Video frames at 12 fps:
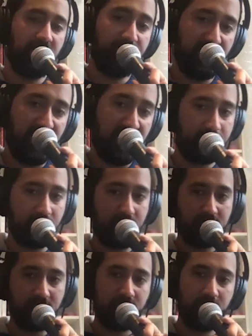I mean, I about,
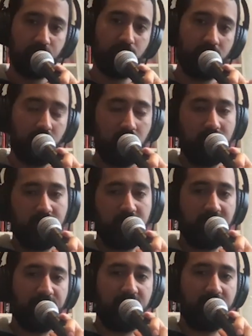personally yeah. do a lot.
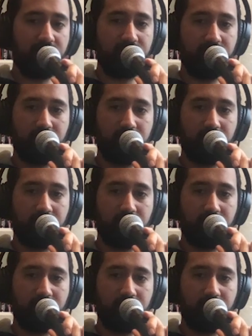I'm, um,